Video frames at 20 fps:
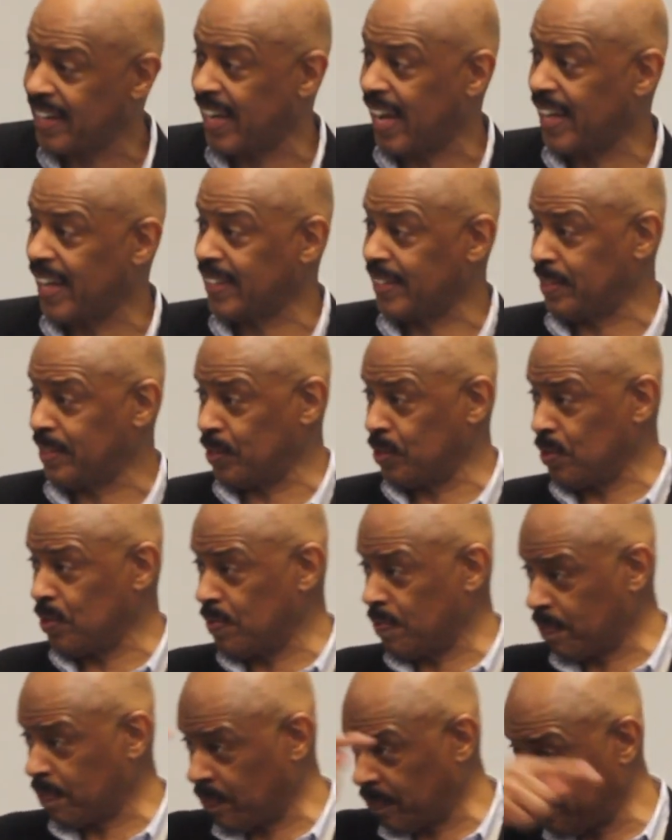I got to
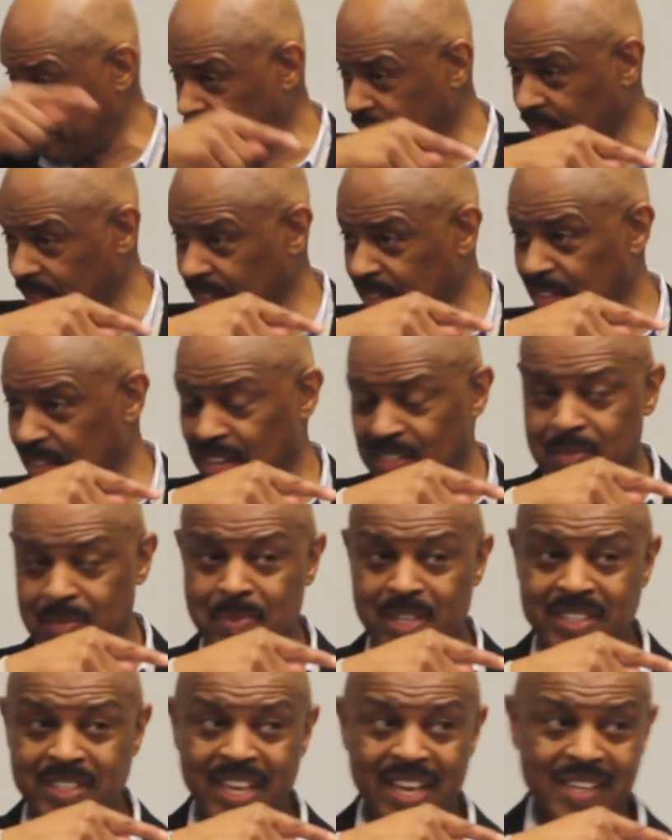
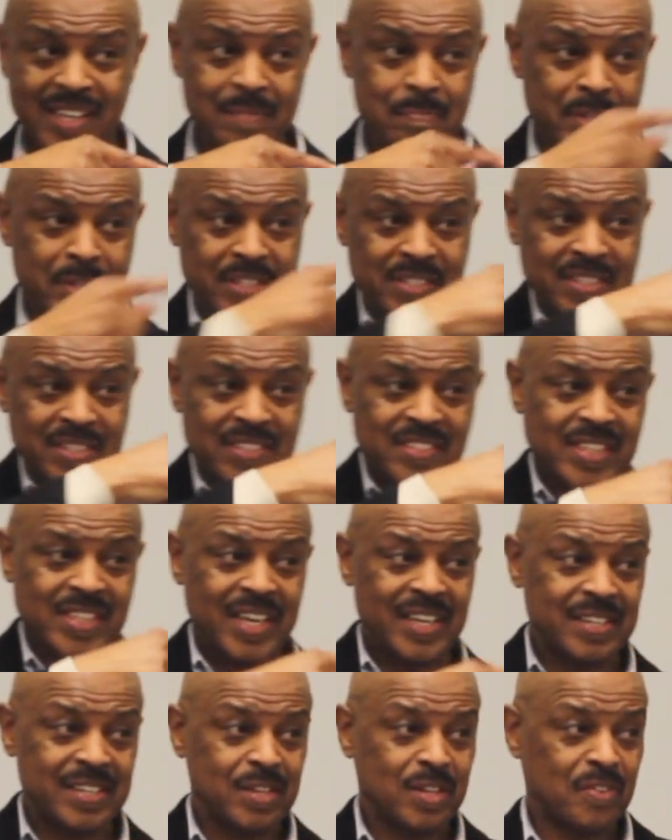Nelson Mandela, Michigan
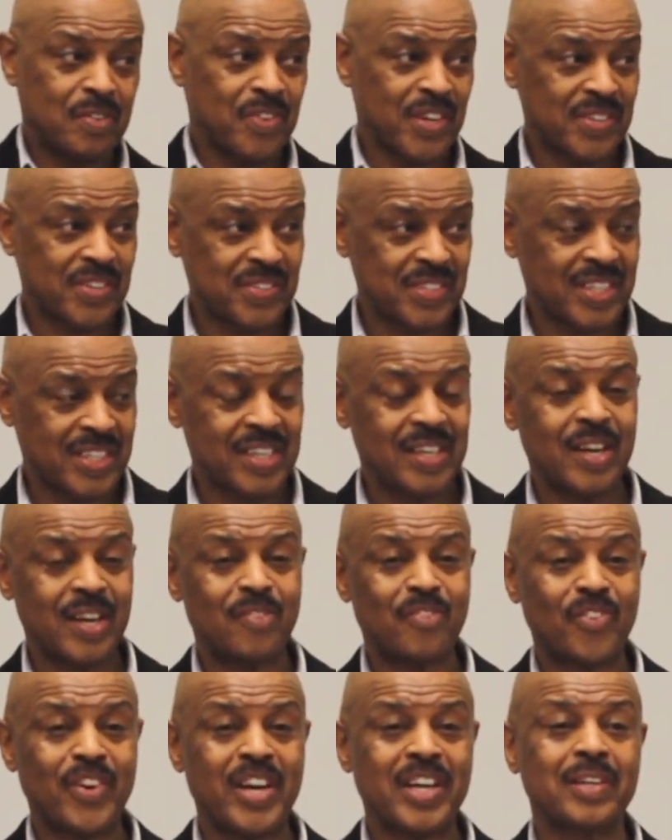State University.
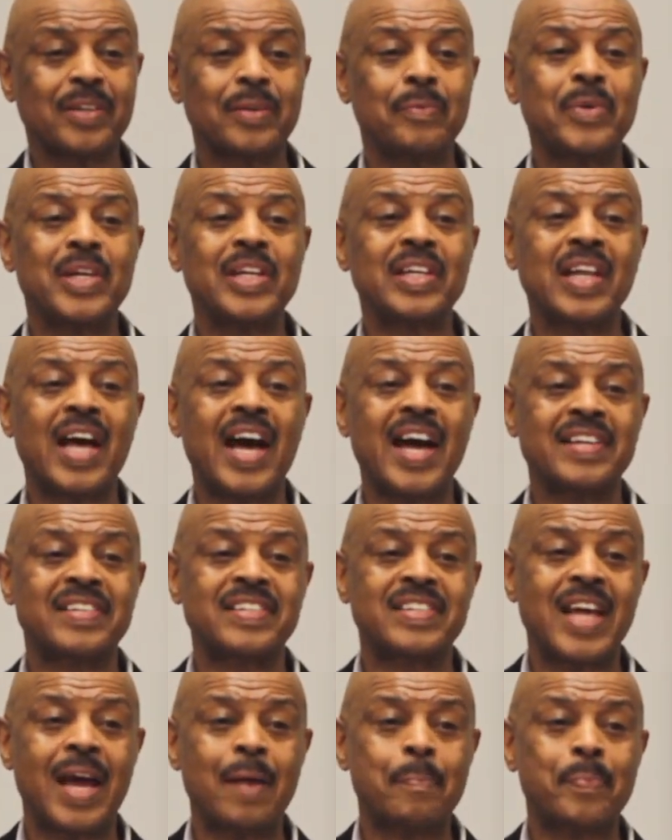And frankly, we
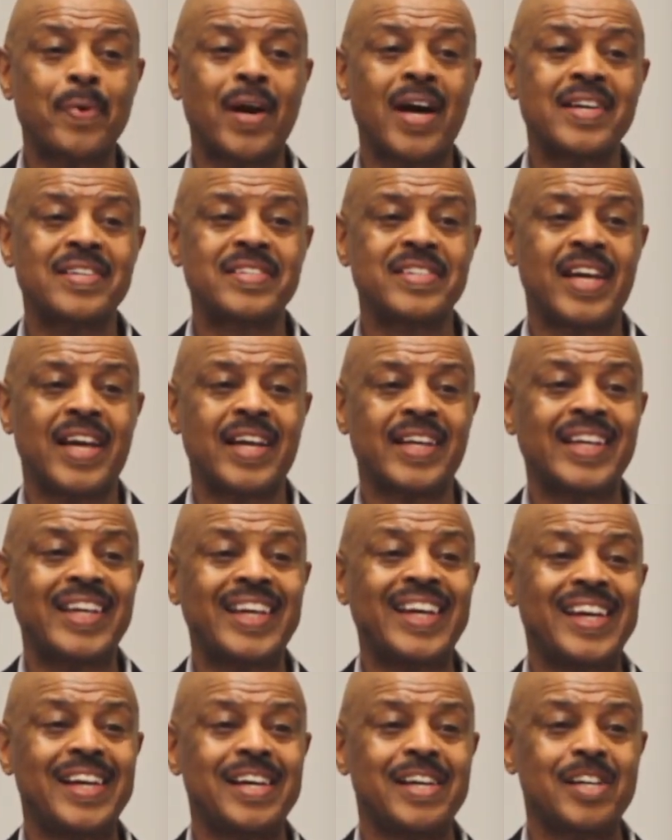launched that project
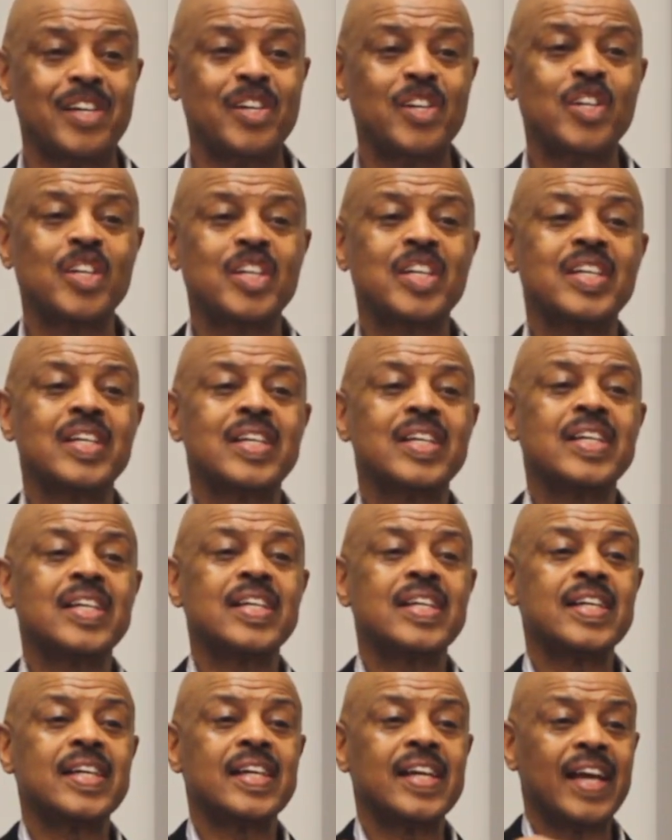here
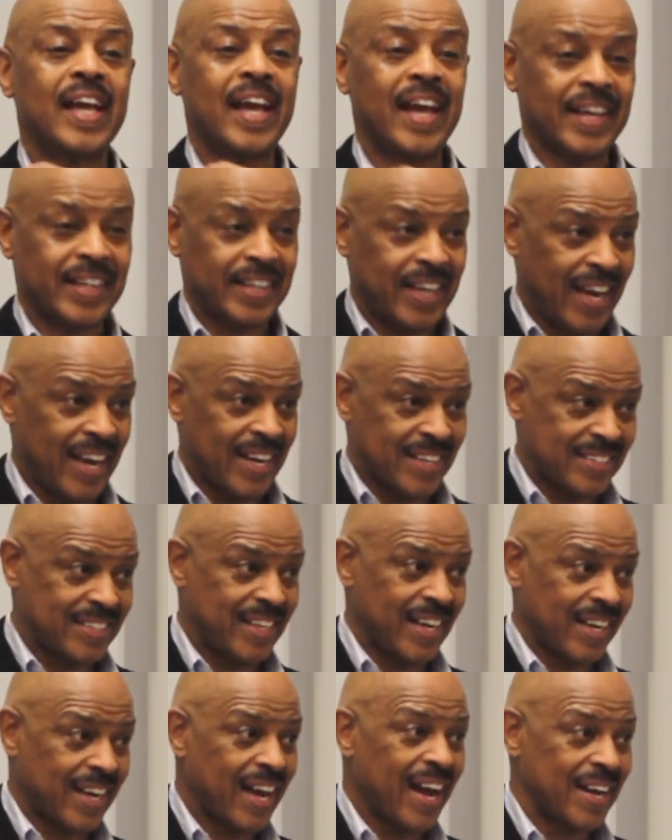at Cass
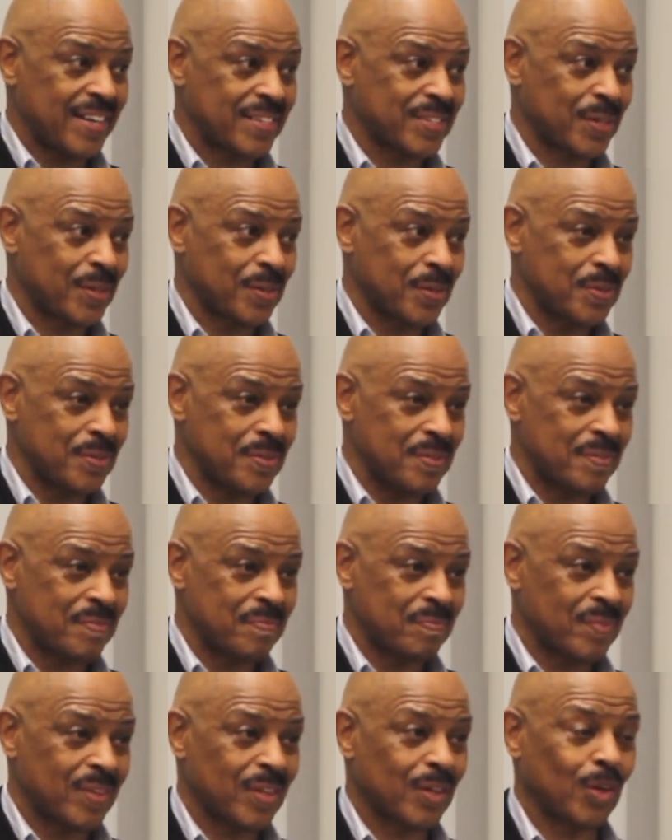Tech High School,
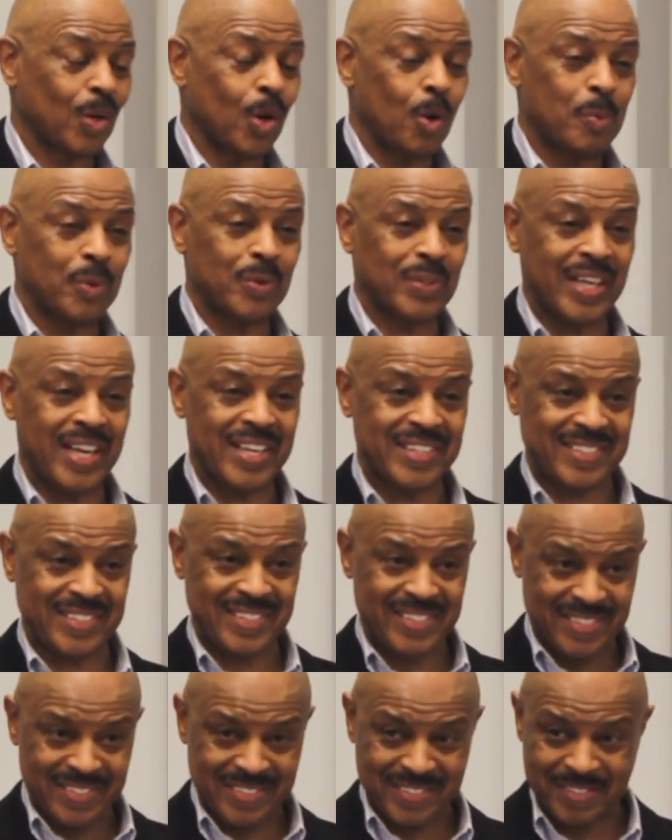Global
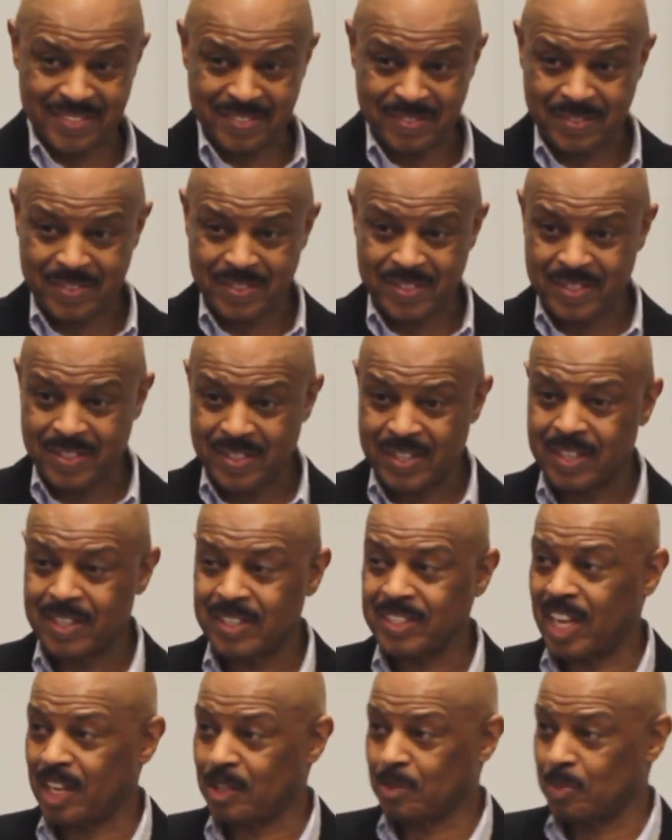Lessons.
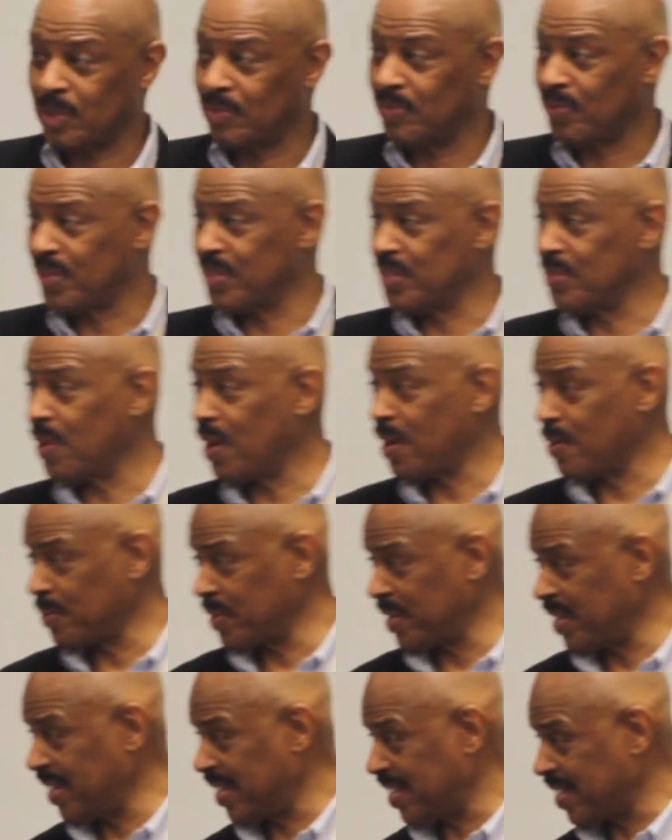That's before you all
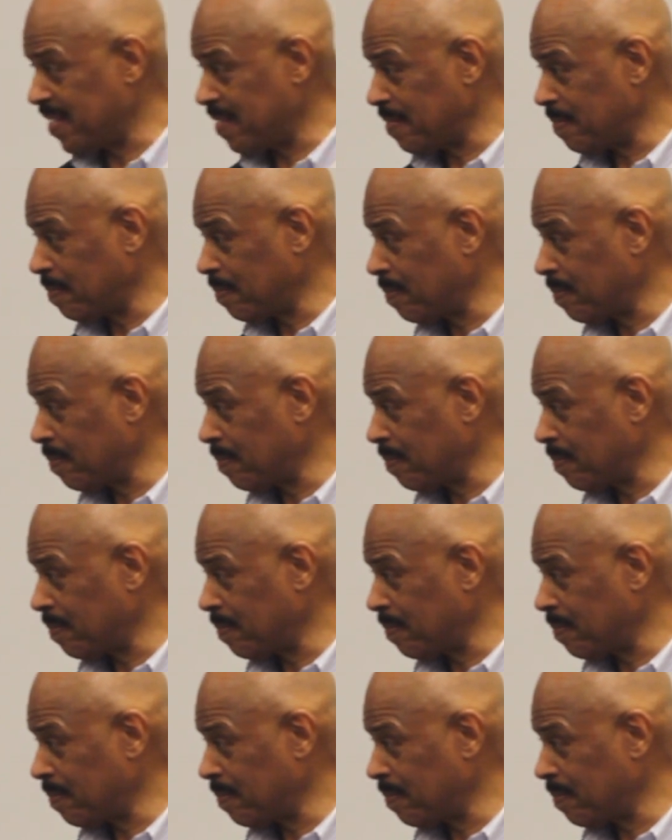were here,